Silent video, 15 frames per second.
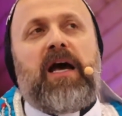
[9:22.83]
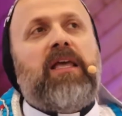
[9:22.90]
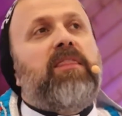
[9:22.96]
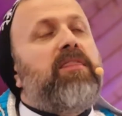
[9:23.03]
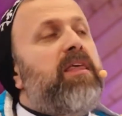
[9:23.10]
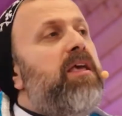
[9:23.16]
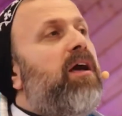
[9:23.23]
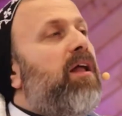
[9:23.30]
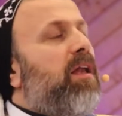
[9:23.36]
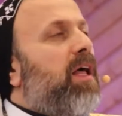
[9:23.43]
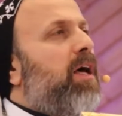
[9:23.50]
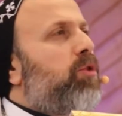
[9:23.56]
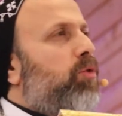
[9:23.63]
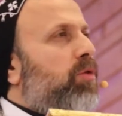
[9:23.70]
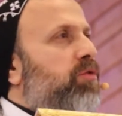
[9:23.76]
I think a
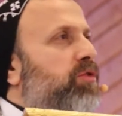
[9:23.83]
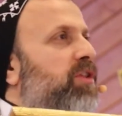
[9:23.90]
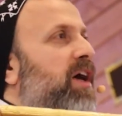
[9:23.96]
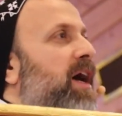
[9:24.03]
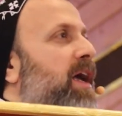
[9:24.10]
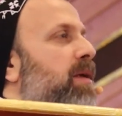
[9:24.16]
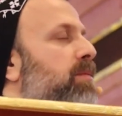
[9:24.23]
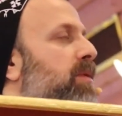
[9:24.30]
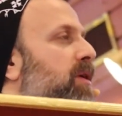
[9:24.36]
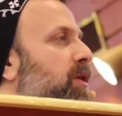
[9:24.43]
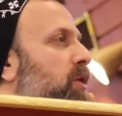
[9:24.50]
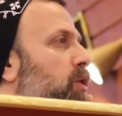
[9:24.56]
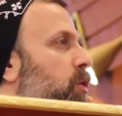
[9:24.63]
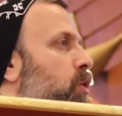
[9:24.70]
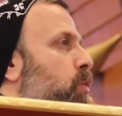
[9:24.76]
lot of time
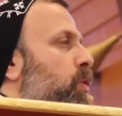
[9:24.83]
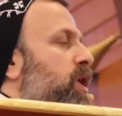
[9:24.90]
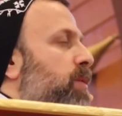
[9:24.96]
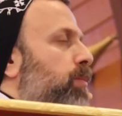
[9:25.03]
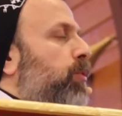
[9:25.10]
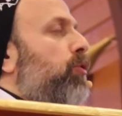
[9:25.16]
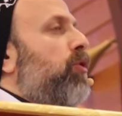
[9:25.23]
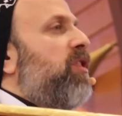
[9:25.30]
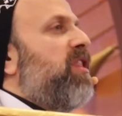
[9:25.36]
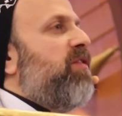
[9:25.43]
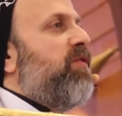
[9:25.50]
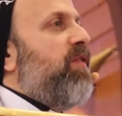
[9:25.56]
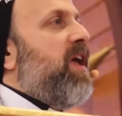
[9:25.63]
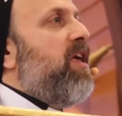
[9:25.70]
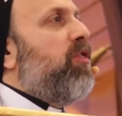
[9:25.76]
we put the
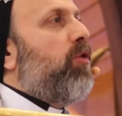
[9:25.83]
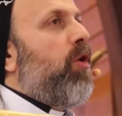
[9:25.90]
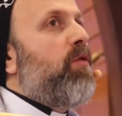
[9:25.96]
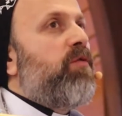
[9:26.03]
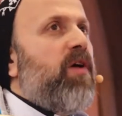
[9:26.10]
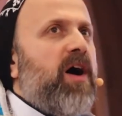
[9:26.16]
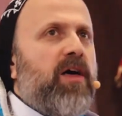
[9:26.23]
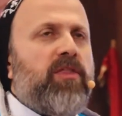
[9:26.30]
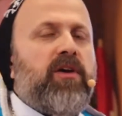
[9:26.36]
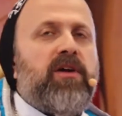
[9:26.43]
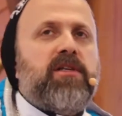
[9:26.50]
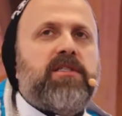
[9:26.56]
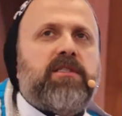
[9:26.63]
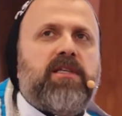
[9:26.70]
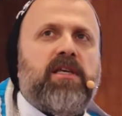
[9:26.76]
faith of
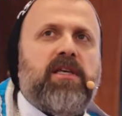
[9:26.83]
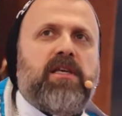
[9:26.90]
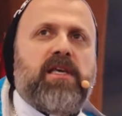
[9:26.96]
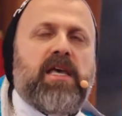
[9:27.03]
others